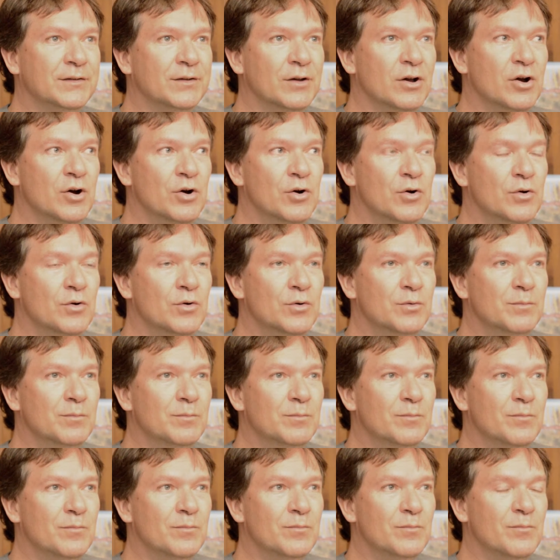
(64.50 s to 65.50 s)
so
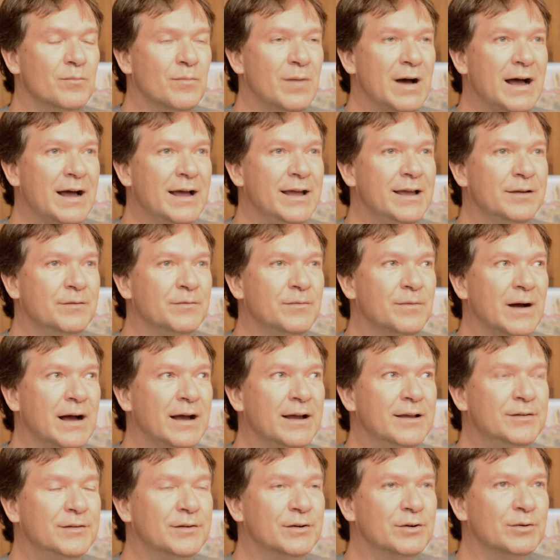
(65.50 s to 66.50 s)
my
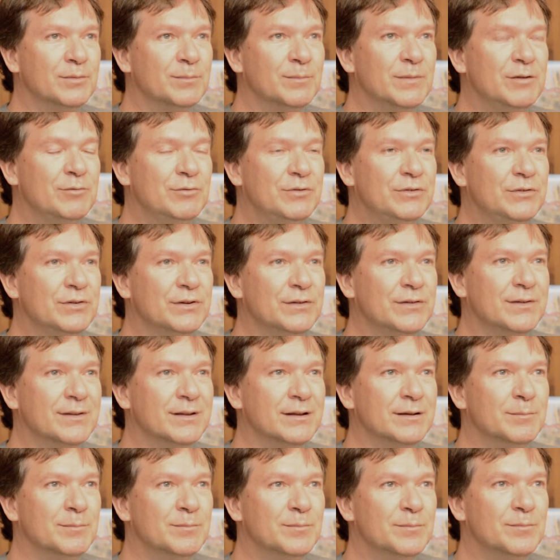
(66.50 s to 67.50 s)
advisor, he was just
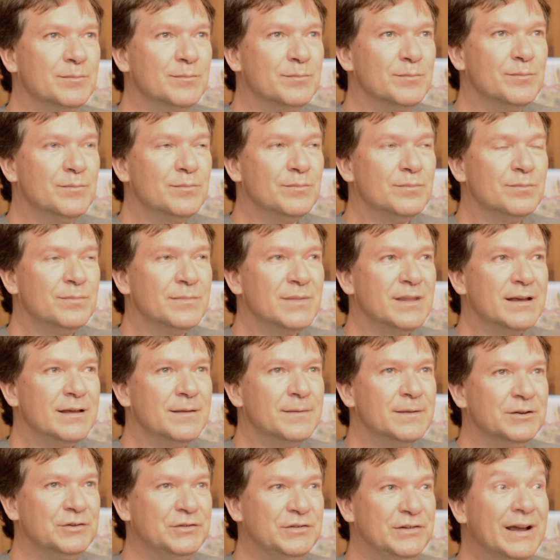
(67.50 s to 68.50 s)
the
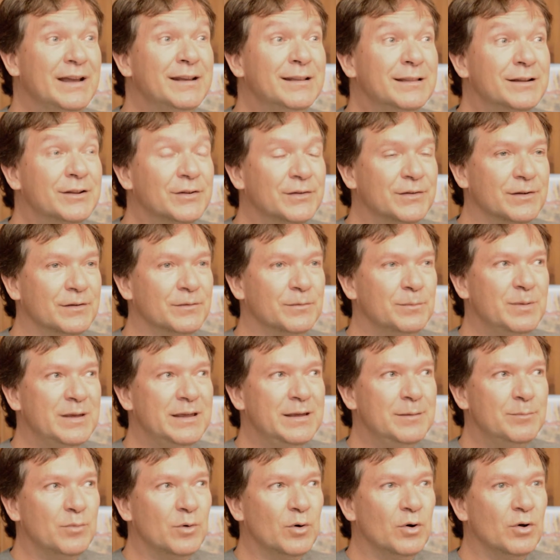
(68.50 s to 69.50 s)
gentlest of
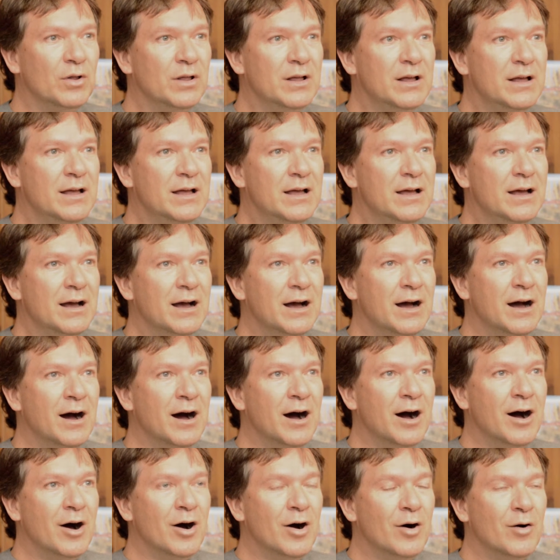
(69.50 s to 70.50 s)
people.
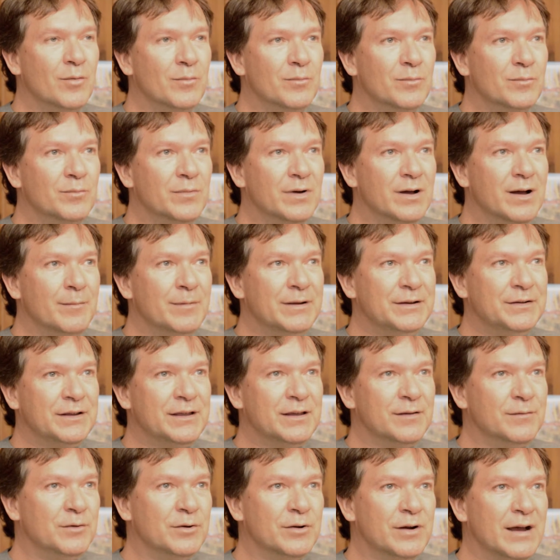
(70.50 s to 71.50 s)
To
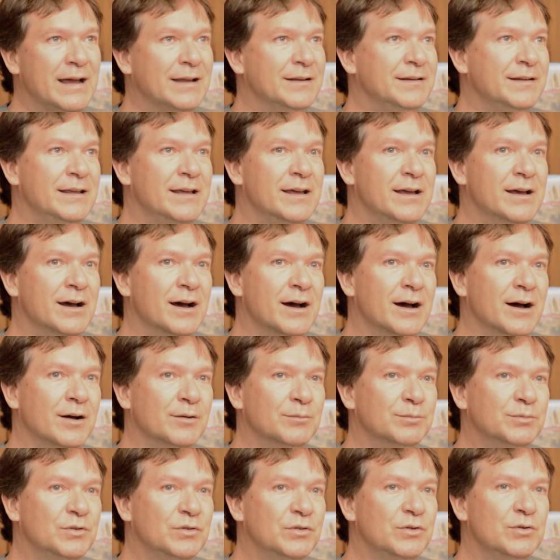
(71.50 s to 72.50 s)
give you an
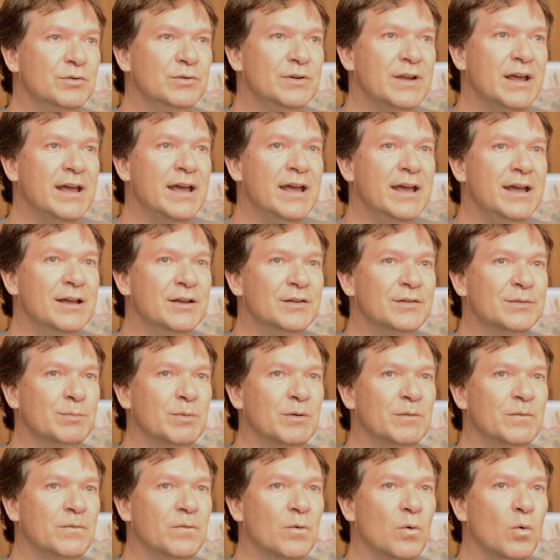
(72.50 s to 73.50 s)
idea, 2 days
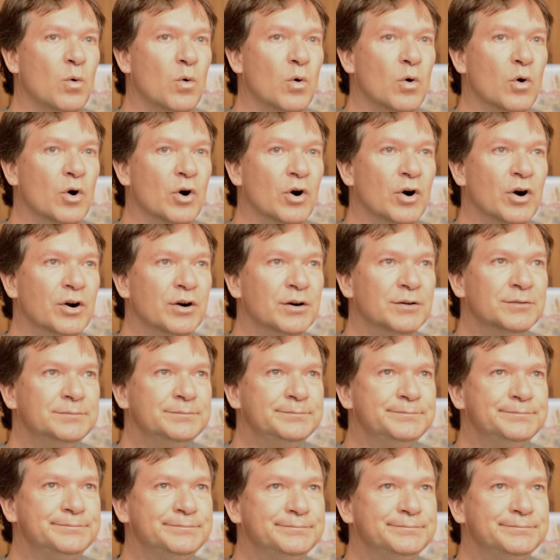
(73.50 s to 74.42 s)
before